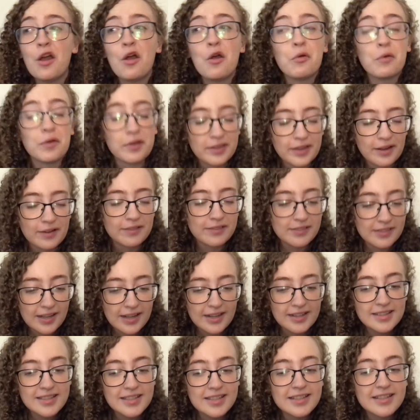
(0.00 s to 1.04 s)
Without
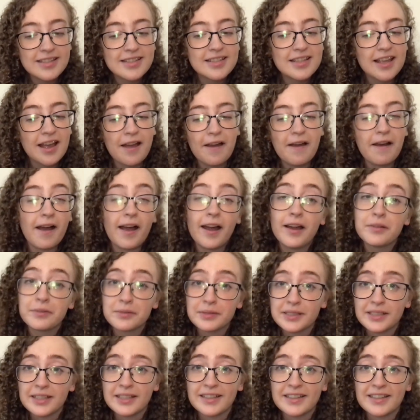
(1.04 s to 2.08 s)
glasses, I
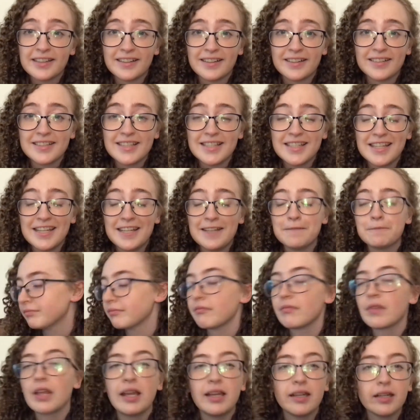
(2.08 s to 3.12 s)
really cannot see.
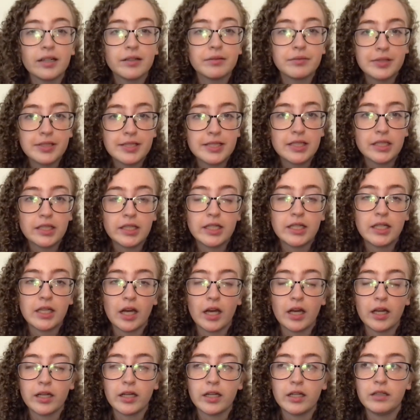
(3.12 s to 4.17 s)
And I recently
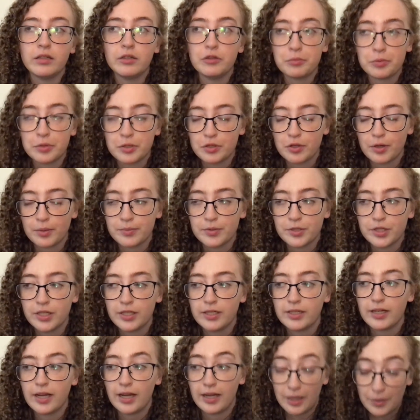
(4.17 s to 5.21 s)
got a new
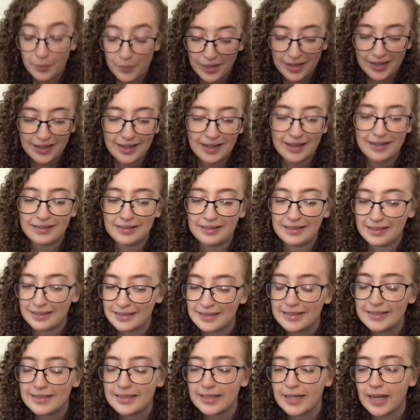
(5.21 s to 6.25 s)
prescription anyway and
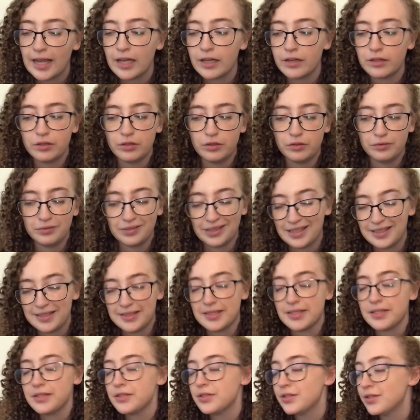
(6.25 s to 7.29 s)
needed to get new
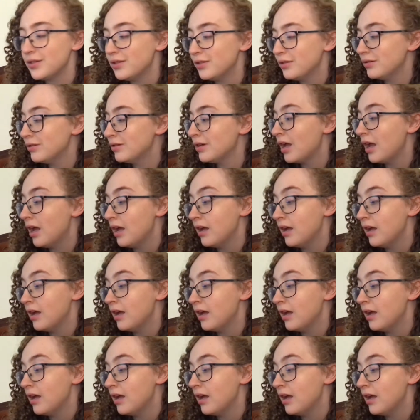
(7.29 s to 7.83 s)
lenses soon.